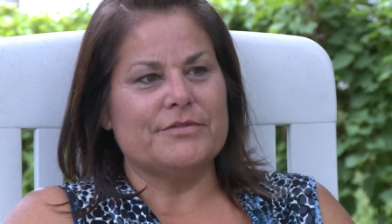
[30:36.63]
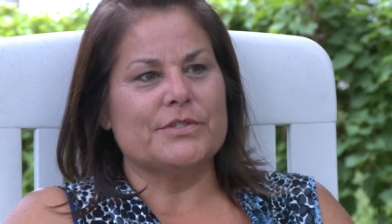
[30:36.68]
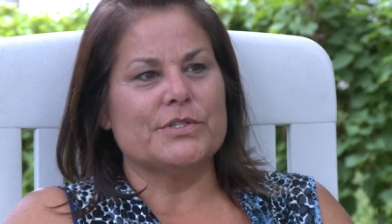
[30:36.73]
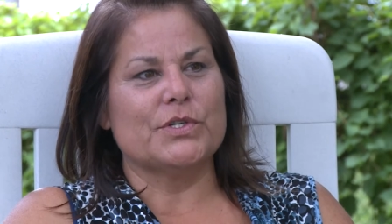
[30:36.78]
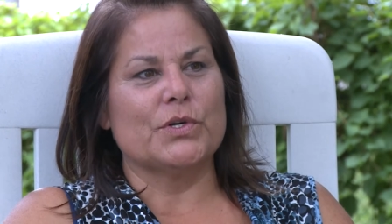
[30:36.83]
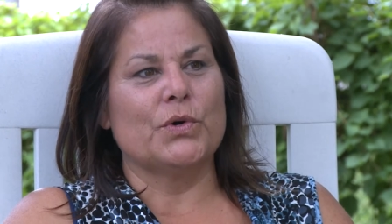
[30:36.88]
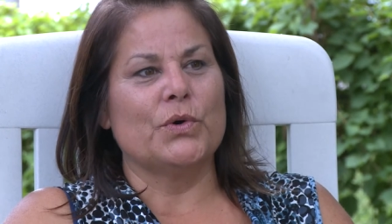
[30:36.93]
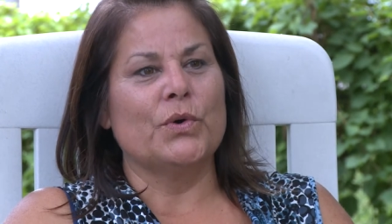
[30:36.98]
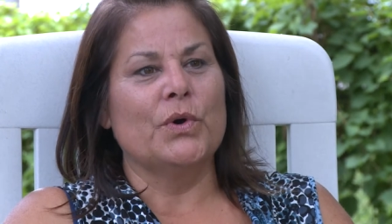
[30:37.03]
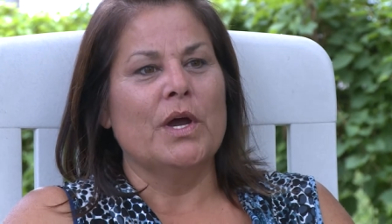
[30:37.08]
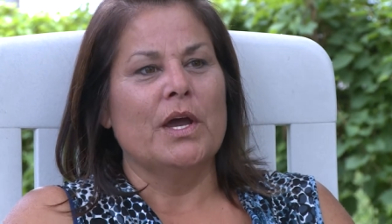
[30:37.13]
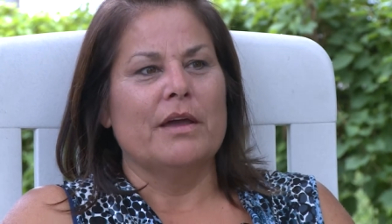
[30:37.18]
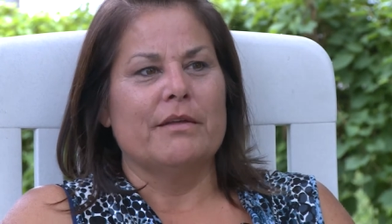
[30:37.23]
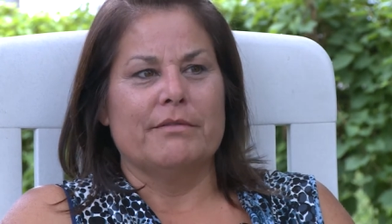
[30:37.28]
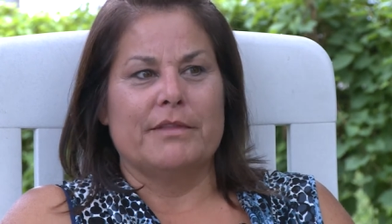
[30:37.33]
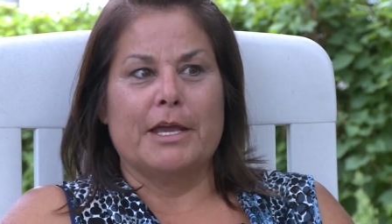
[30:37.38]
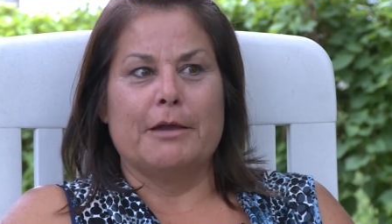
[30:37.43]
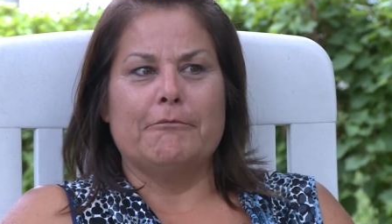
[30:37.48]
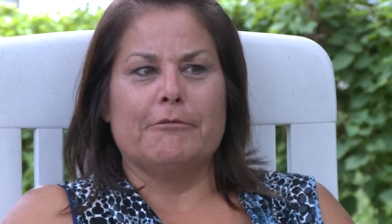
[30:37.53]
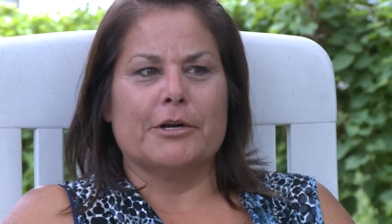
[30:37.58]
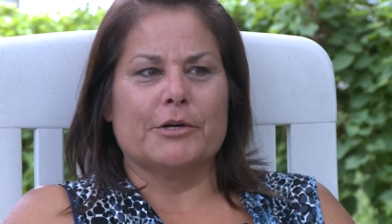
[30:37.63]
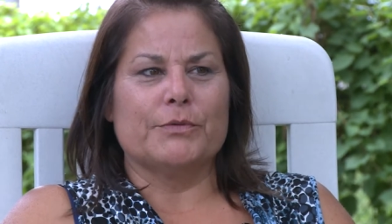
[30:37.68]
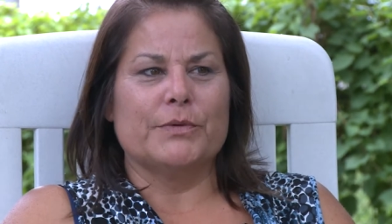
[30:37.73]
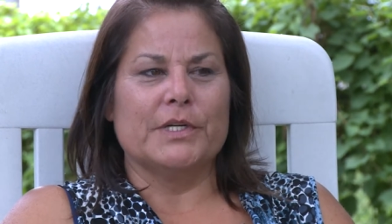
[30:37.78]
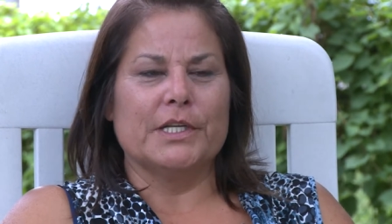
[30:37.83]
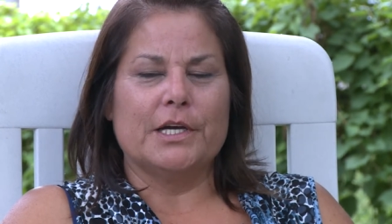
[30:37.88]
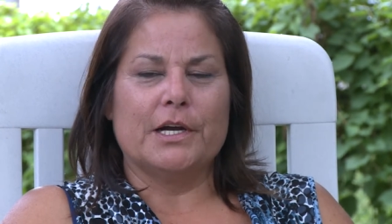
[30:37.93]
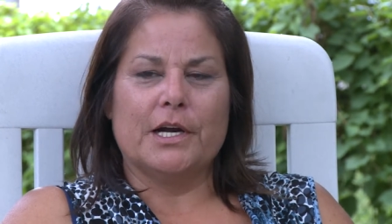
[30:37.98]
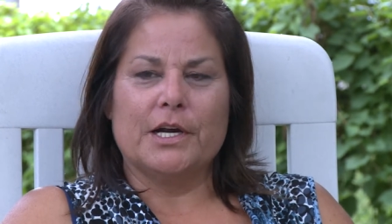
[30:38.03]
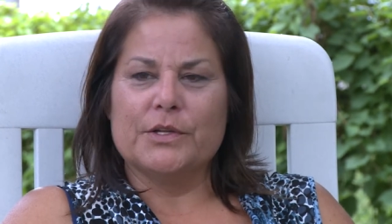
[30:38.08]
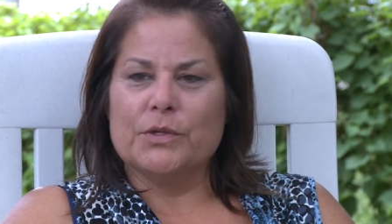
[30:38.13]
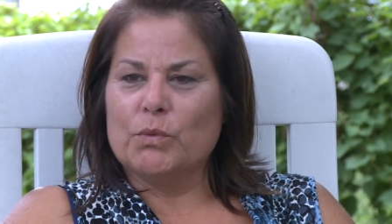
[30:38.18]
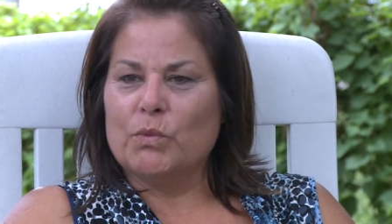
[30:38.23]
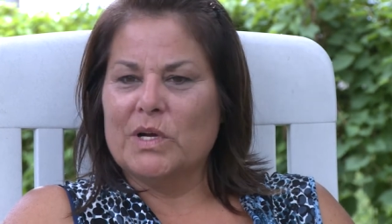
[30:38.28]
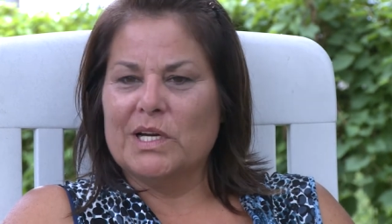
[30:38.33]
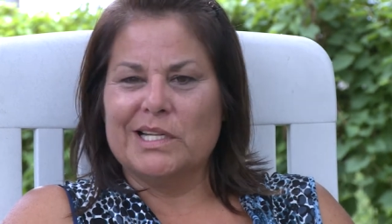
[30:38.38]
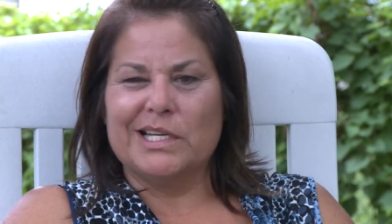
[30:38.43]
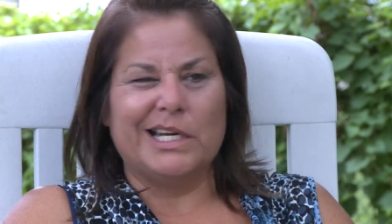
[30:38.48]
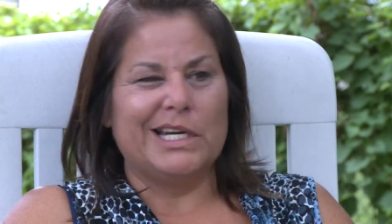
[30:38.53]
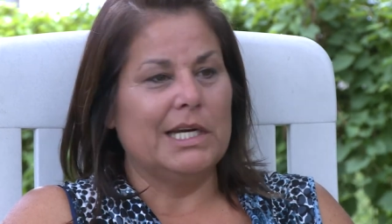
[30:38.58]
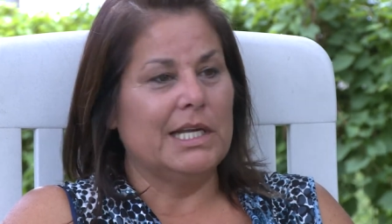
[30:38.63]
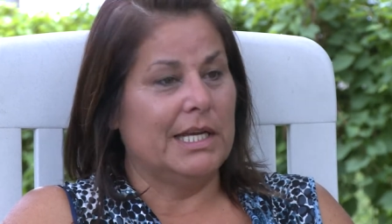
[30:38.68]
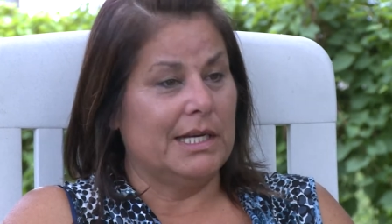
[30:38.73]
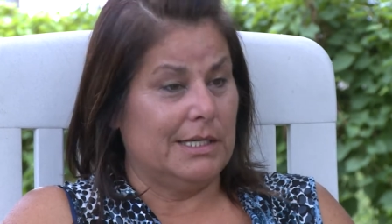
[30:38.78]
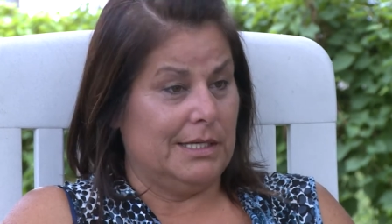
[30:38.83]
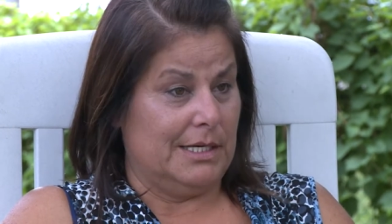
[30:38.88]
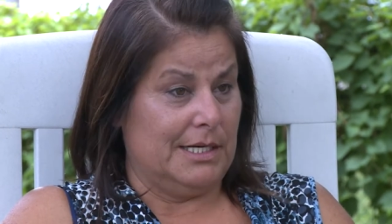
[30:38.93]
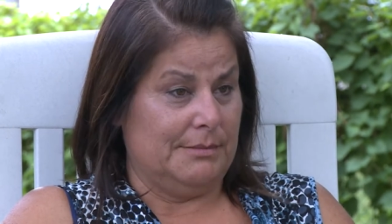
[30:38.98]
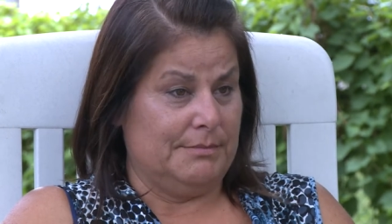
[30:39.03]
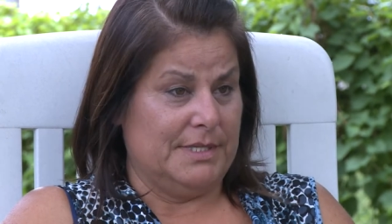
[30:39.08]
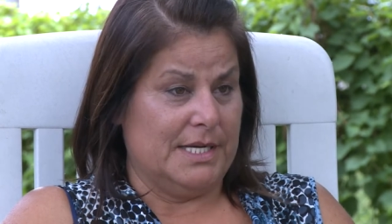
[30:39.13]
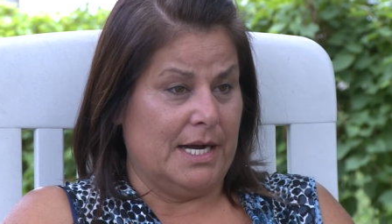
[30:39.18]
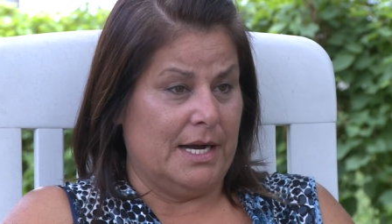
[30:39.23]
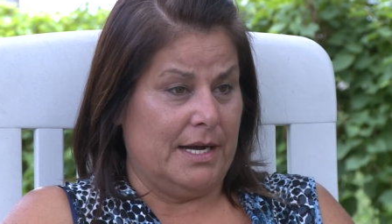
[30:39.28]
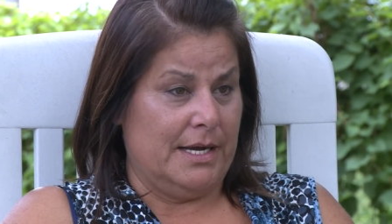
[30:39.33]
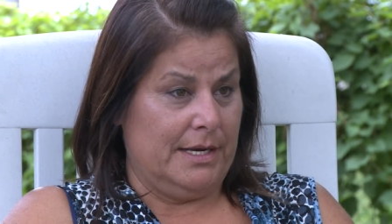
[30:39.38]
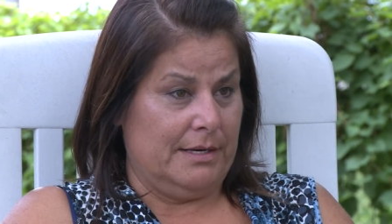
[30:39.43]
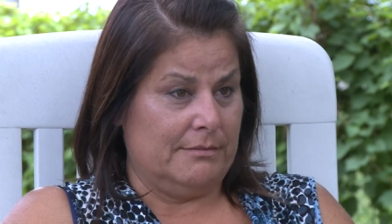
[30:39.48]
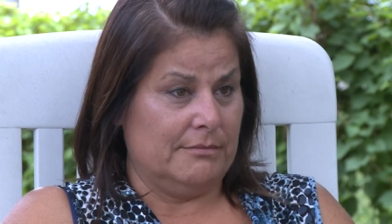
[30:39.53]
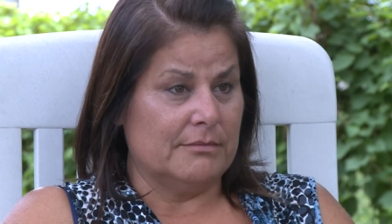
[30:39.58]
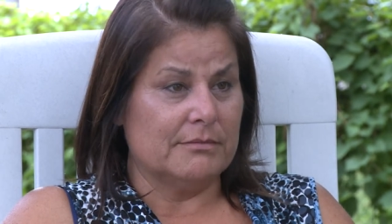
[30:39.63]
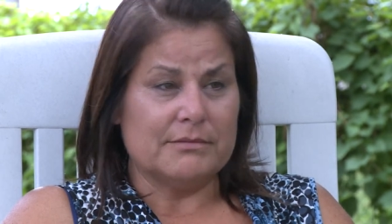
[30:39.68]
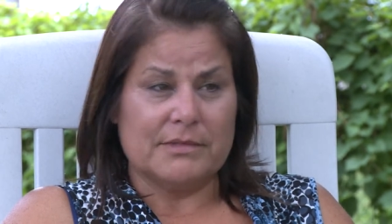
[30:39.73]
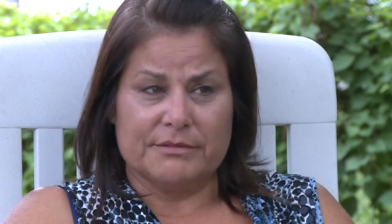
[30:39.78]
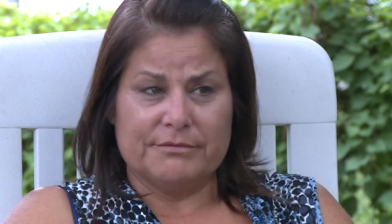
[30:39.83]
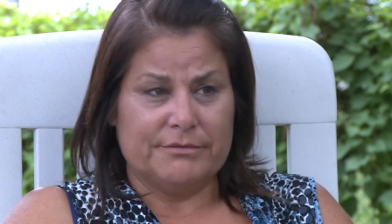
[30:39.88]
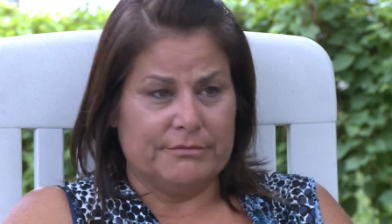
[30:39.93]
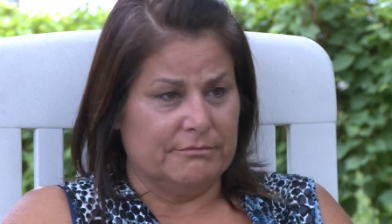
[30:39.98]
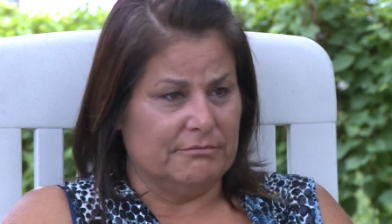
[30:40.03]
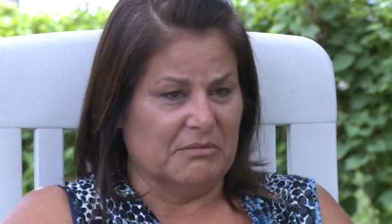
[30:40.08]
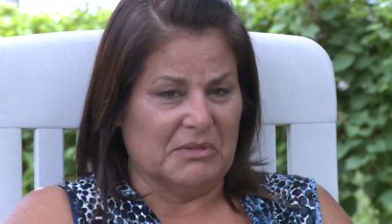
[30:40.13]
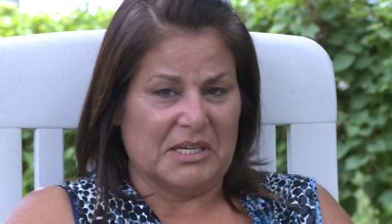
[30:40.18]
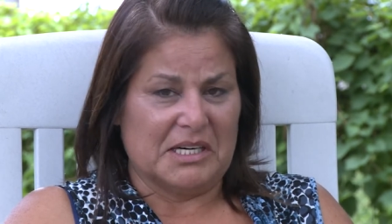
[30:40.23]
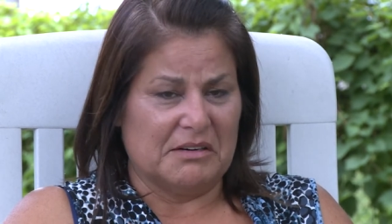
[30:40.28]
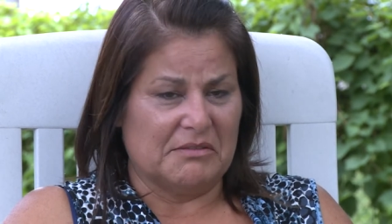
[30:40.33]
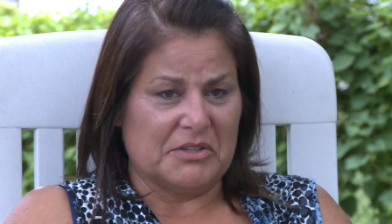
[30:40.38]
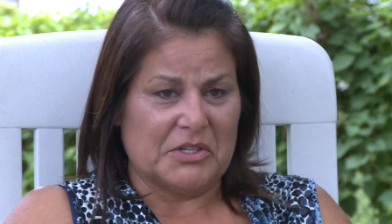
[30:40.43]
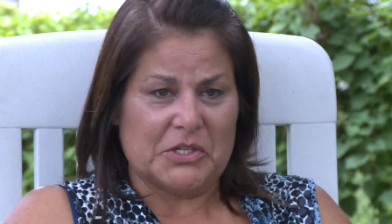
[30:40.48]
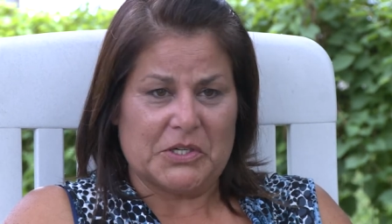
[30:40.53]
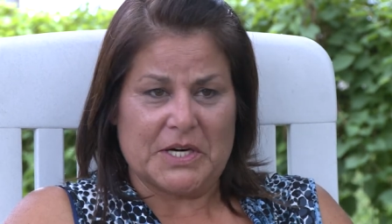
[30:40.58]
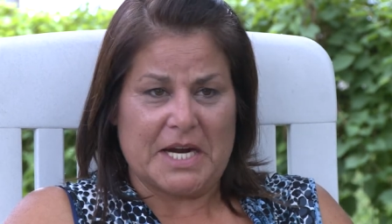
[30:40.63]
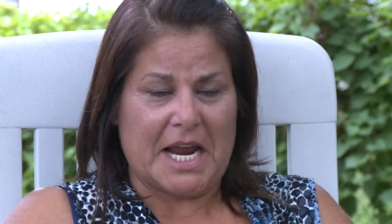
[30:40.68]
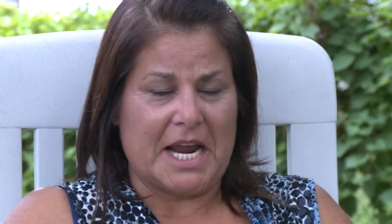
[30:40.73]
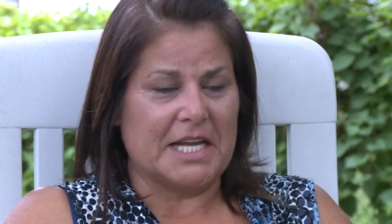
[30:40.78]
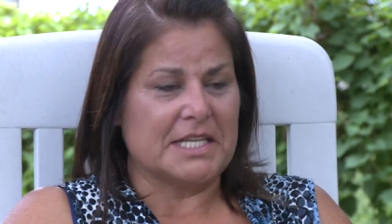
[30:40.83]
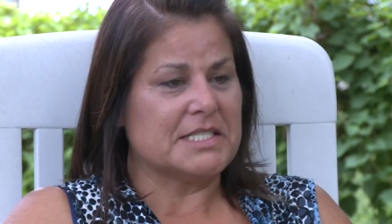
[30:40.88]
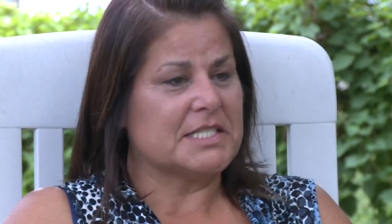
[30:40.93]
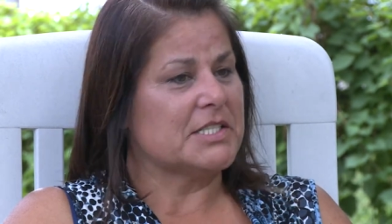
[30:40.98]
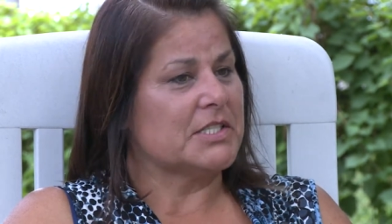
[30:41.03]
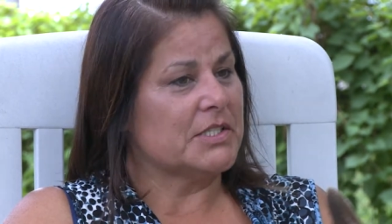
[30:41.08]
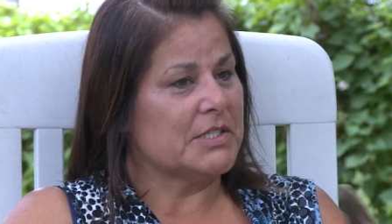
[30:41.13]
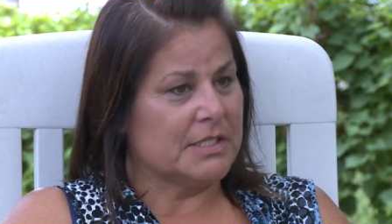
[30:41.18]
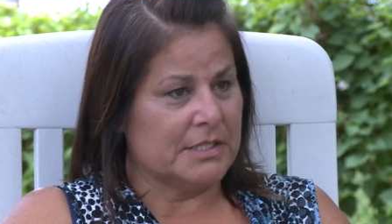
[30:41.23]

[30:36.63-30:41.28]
So they worked really hard. The one lady ended up dying of whatever her cancer,